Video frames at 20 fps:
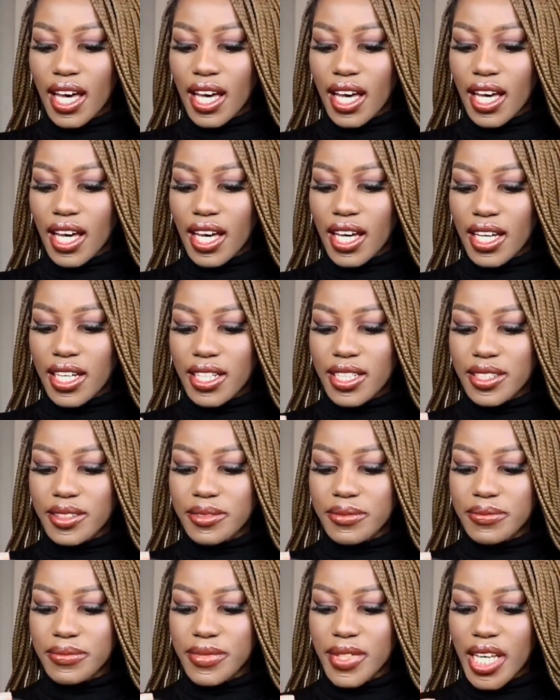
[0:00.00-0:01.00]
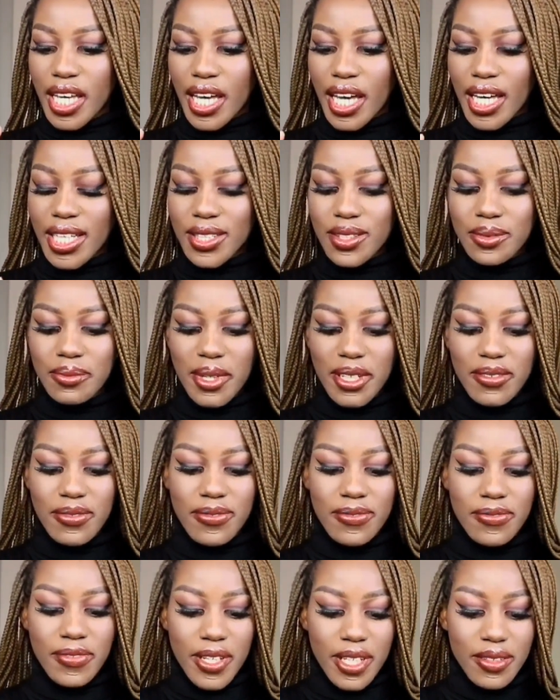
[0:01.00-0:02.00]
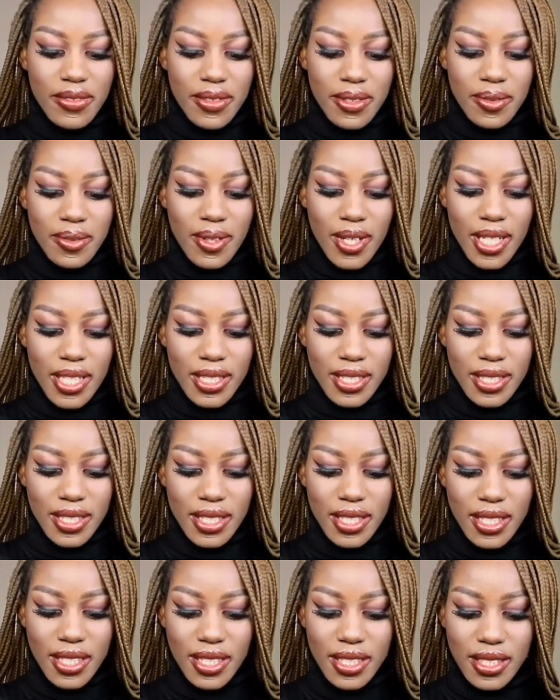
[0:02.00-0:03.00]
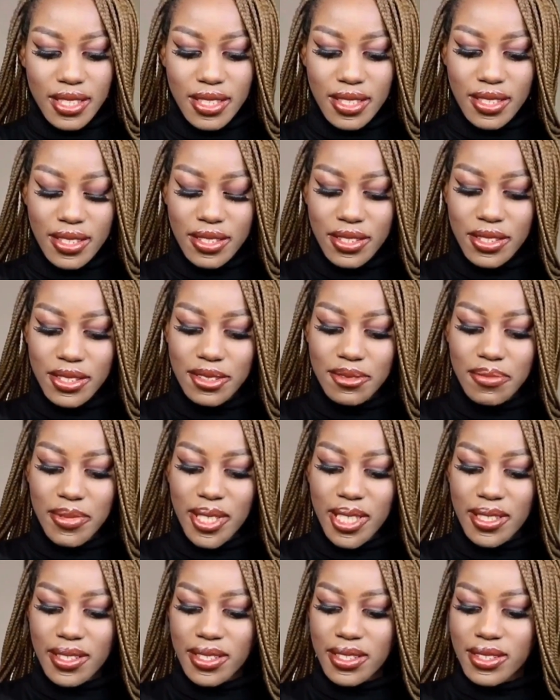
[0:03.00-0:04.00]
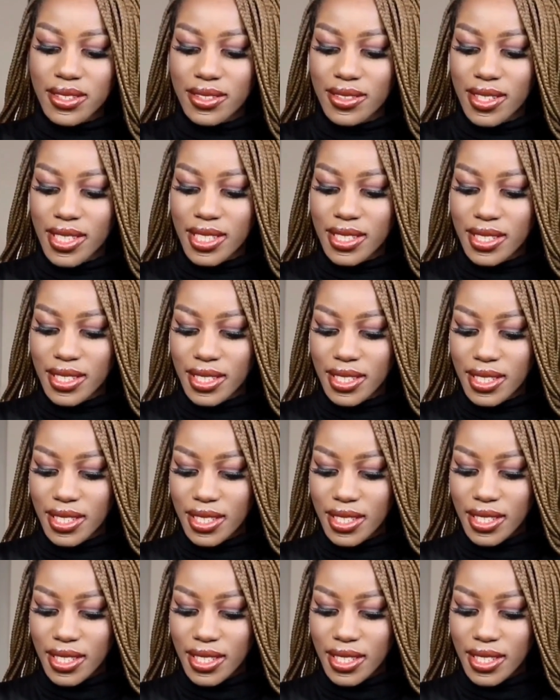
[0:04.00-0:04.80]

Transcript: I know my favorite one should be this one.